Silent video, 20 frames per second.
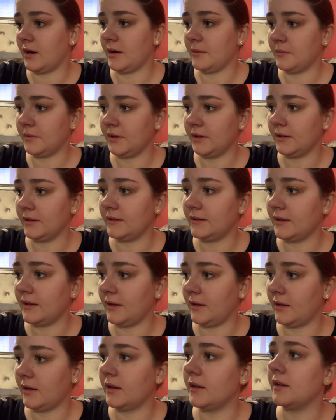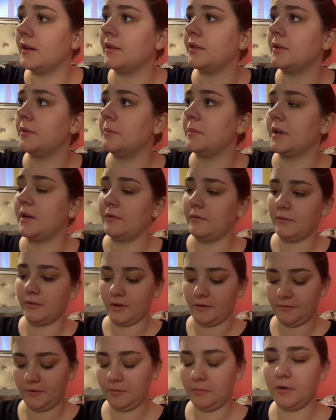I'm going to take another big
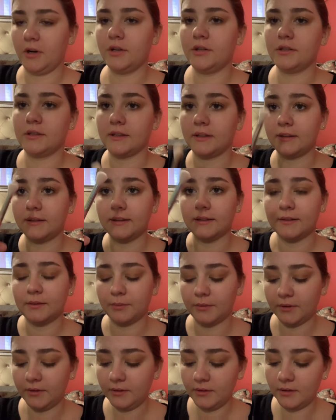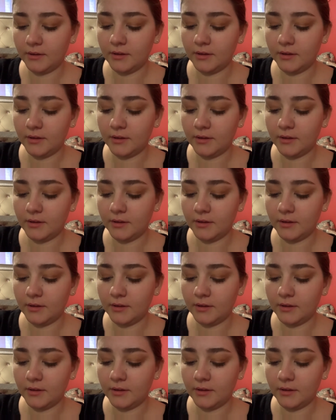fluffy brush like this one